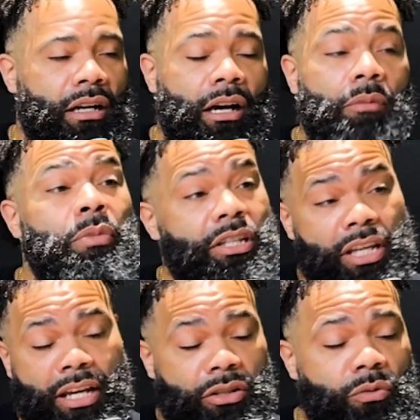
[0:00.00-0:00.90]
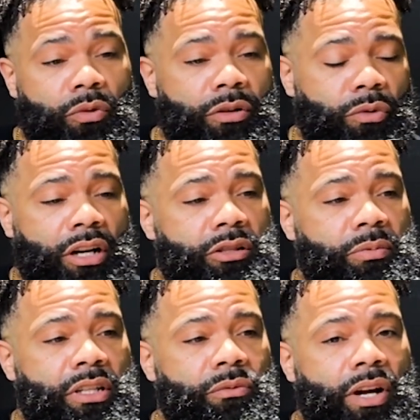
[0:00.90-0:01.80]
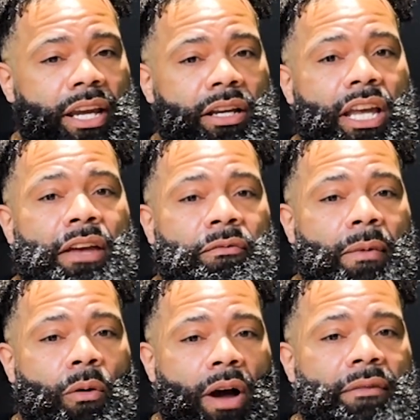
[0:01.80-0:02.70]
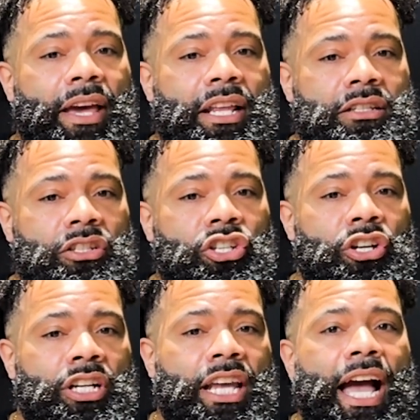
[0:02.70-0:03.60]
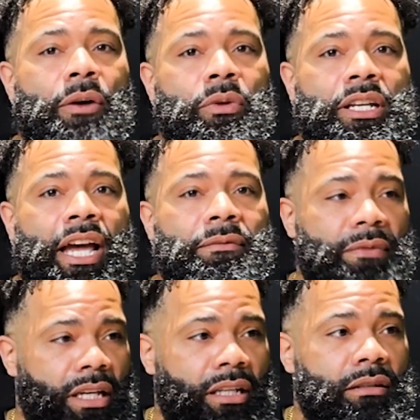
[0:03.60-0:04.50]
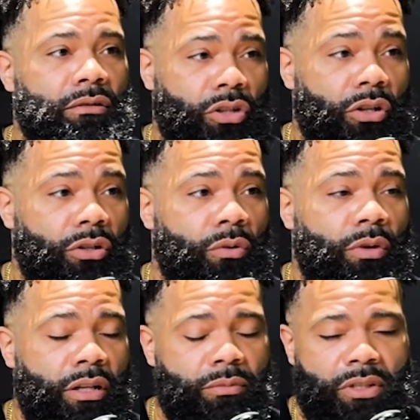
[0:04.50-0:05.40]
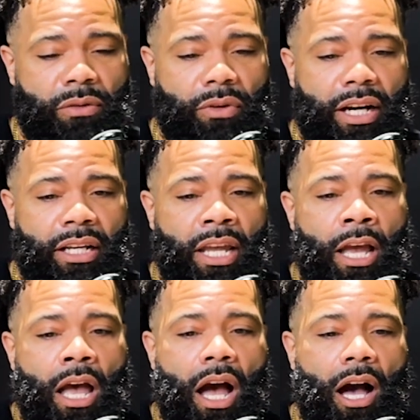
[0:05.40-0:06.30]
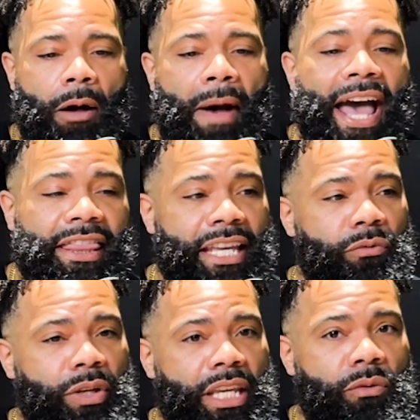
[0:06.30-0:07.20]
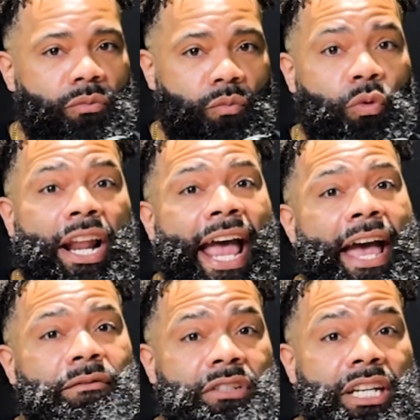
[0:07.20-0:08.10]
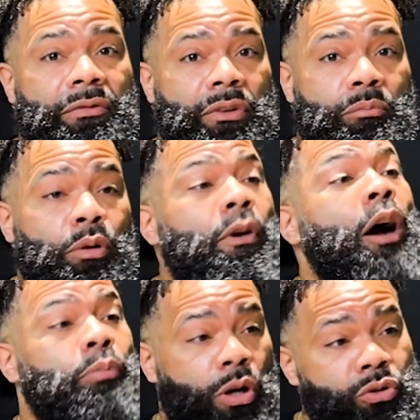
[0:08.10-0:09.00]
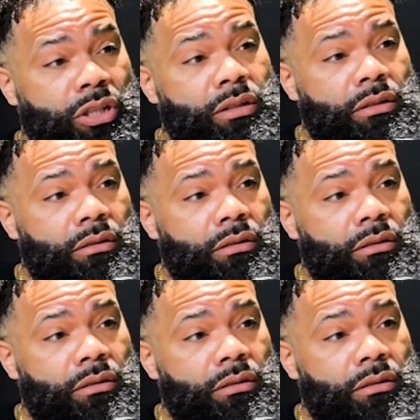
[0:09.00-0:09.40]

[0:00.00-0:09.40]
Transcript: But yeah, you want 100% right. If my wife had insecurity, I would not feed it. You're 100% right. I think we would have different approaches.